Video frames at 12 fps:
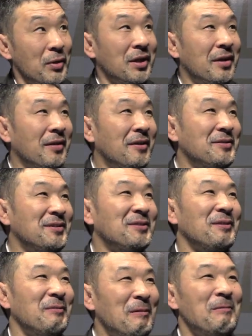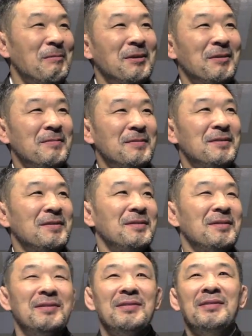gonna be right here. He was
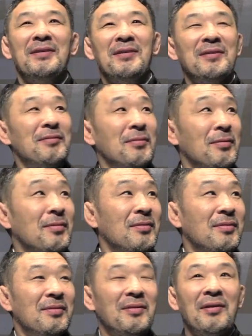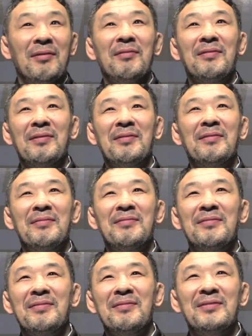like, me?
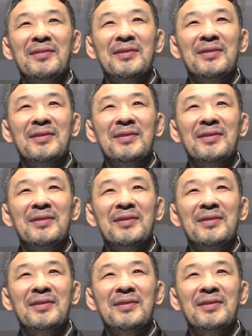Really?